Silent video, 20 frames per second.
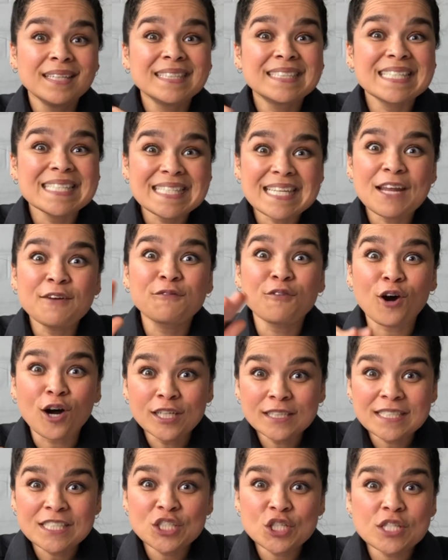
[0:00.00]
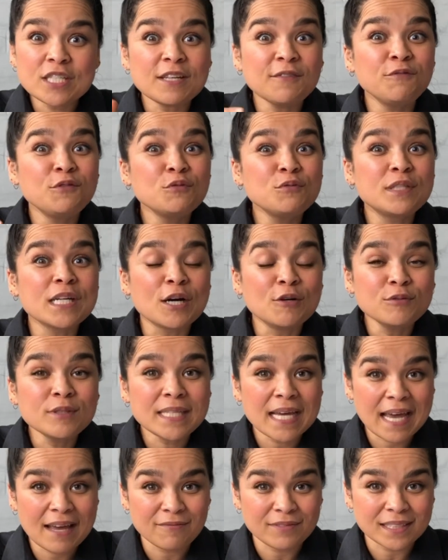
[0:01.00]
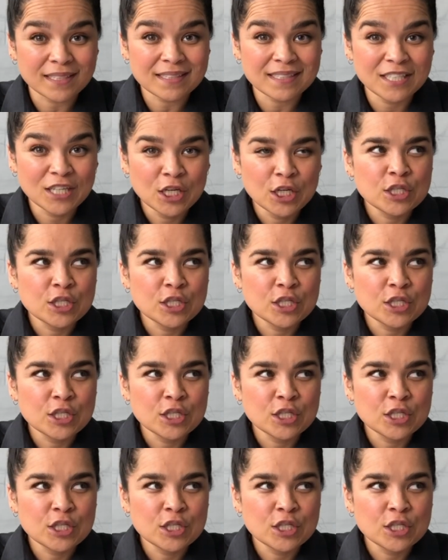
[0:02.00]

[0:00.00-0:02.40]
disadvantages if you don't have it.